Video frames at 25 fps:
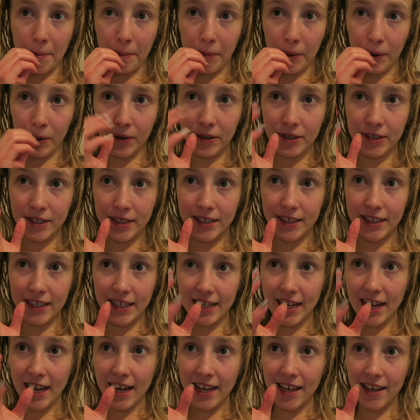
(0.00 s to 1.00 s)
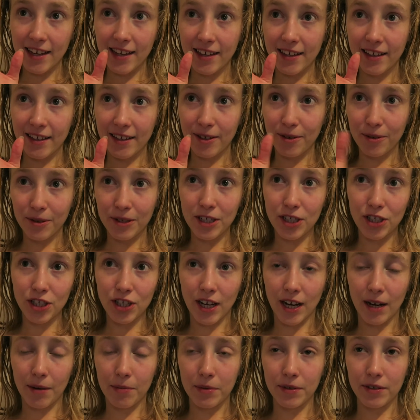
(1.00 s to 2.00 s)
But today the audition
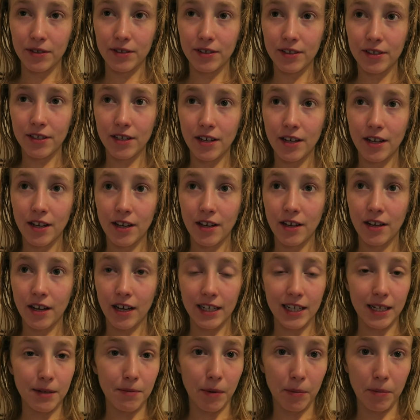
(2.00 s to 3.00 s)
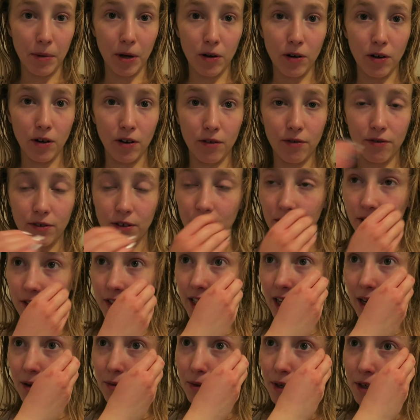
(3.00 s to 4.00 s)
happened. I did my monologue
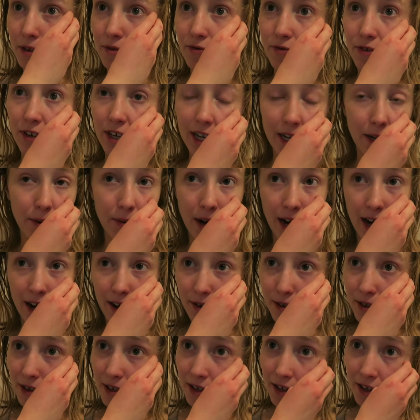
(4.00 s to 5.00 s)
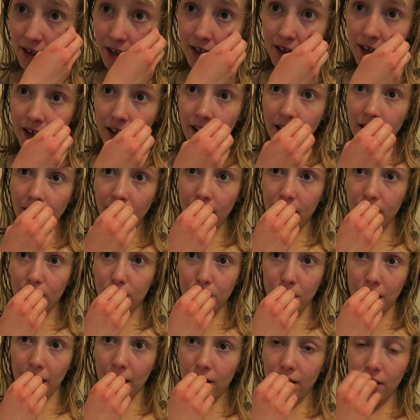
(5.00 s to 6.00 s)
first, that went really well
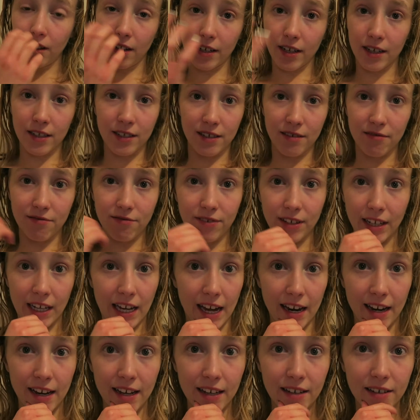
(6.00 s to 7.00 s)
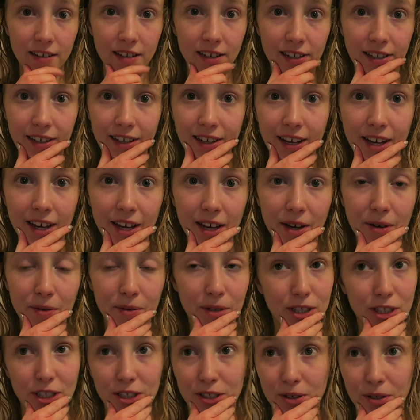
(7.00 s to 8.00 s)
as well, like I didn't forget it,
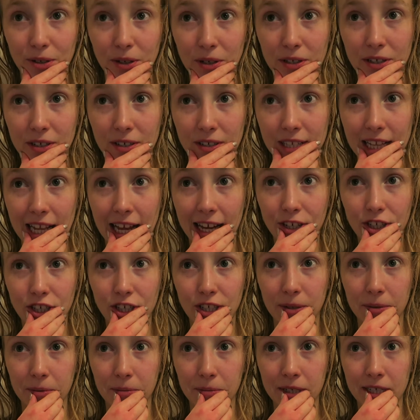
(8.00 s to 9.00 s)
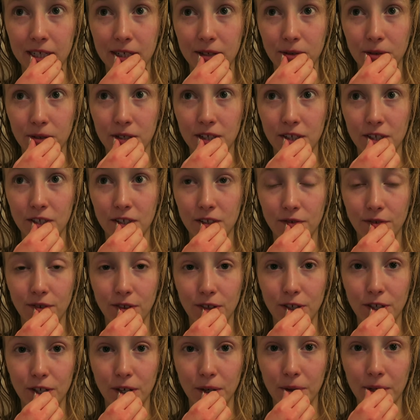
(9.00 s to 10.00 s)
which is good, because last year when we did auditions for
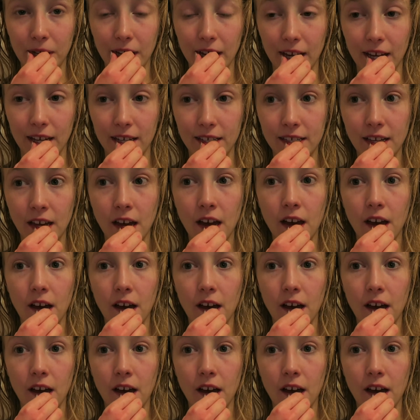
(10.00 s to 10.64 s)
the showcase